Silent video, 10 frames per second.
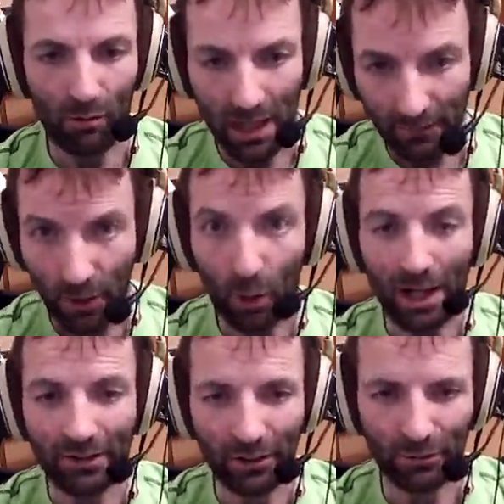We have no
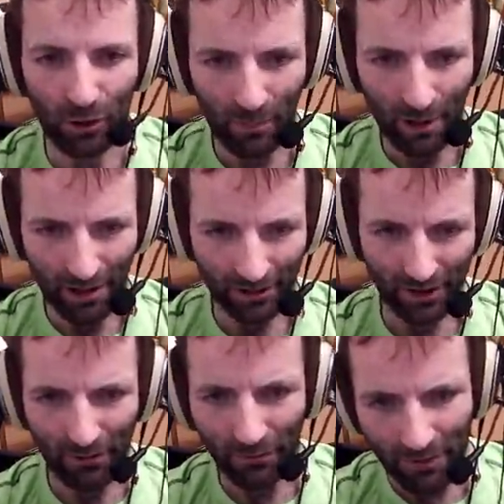anti-roll
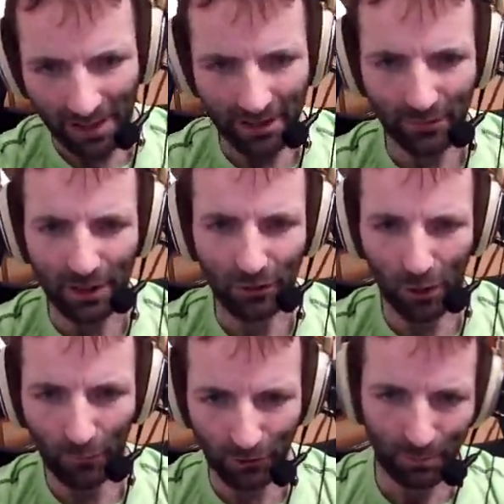bars and relatively
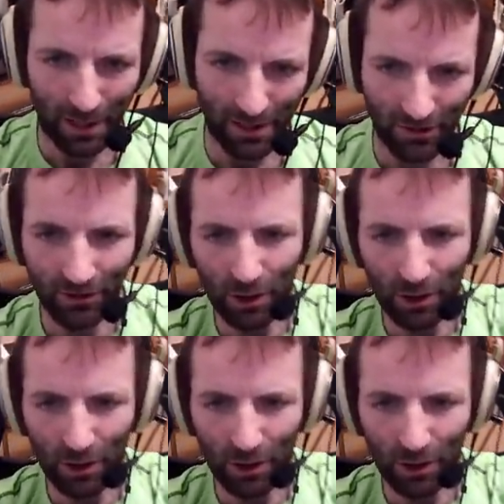soft suspension.